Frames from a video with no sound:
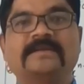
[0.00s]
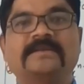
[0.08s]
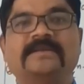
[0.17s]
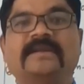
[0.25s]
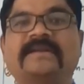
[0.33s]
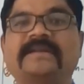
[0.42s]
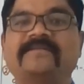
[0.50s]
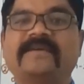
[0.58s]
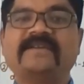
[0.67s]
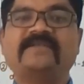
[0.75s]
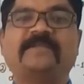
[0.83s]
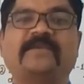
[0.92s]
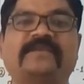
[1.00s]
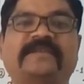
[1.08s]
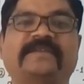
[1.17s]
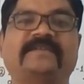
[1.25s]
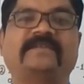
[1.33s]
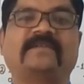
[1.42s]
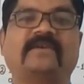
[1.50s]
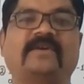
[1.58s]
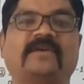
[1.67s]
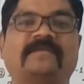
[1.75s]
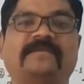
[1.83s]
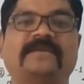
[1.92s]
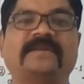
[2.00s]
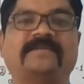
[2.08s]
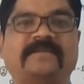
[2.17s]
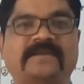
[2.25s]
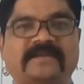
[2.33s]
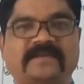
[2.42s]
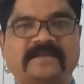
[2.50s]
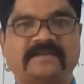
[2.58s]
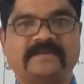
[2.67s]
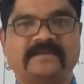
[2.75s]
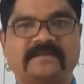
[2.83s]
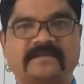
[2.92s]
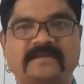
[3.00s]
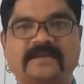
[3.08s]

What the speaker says: The reverse process of differentiation,